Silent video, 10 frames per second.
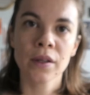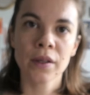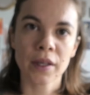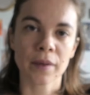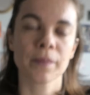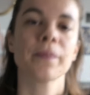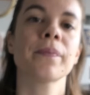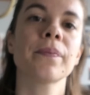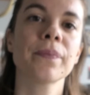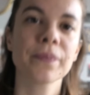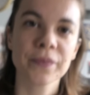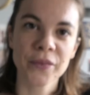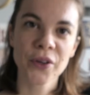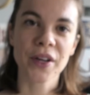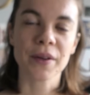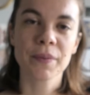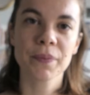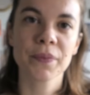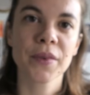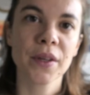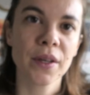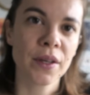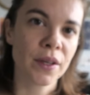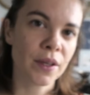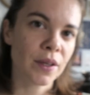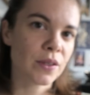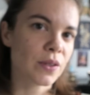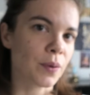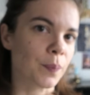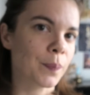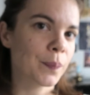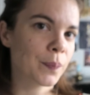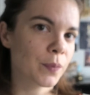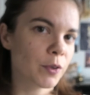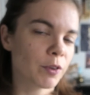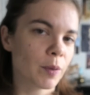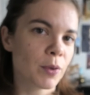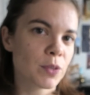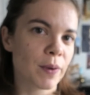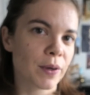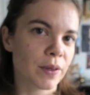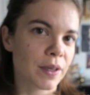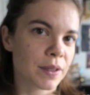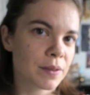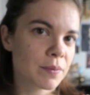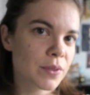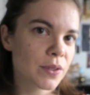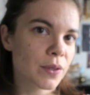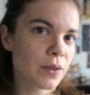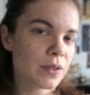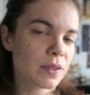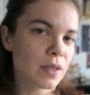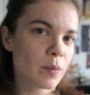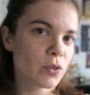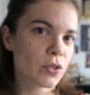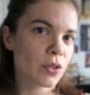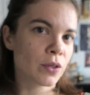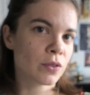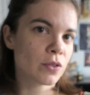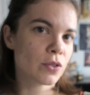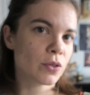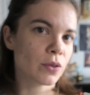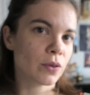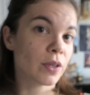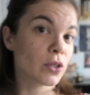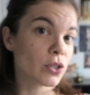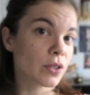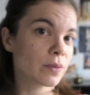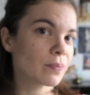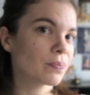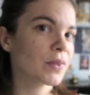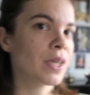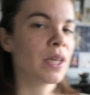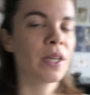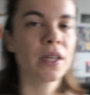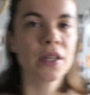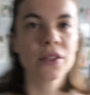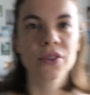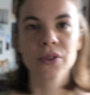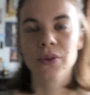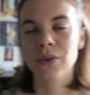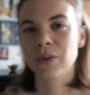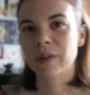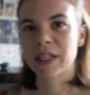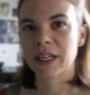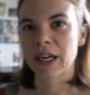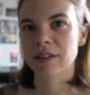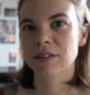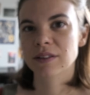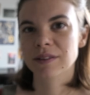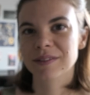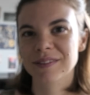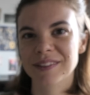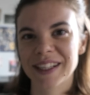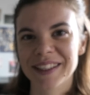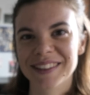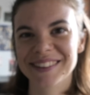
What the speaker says: Yeah, okay. So, we feel much better there, so it's time to turn to nature, to what I gathered, right?